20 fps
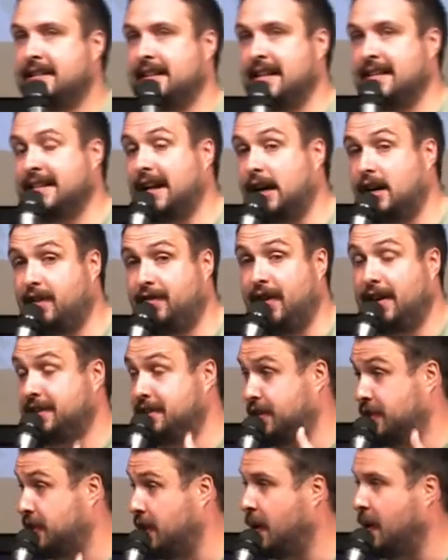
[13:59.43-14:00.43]
is that
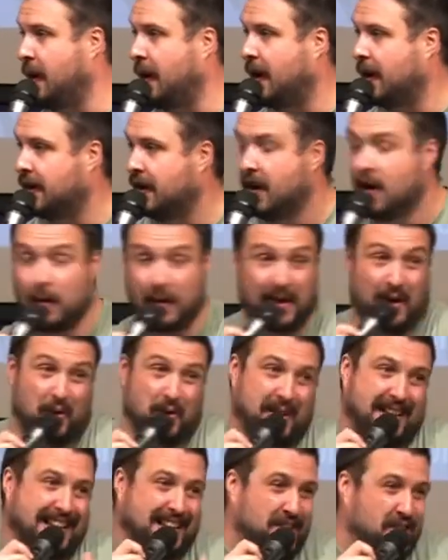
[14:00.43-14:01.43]
sacrifice is so hard. We
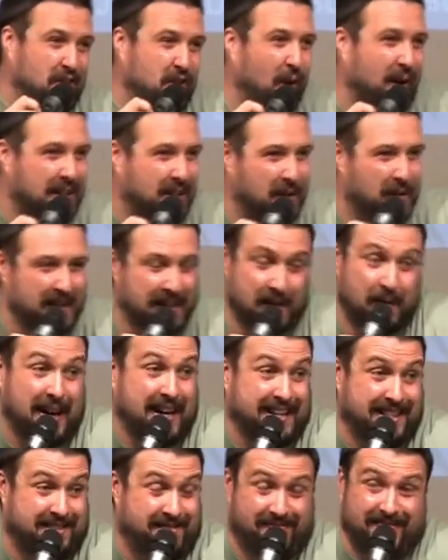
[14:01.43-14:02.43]
don't really enjoy doing it,
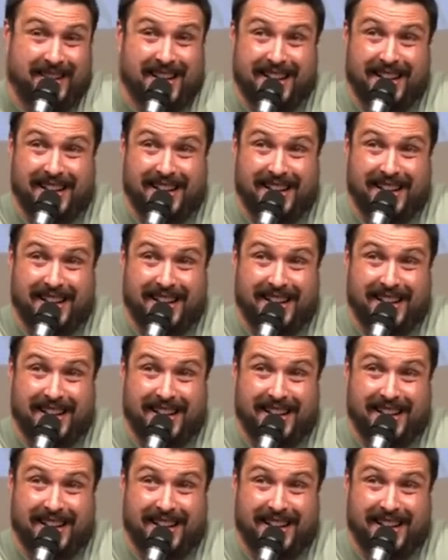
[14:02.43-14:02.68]
right? Because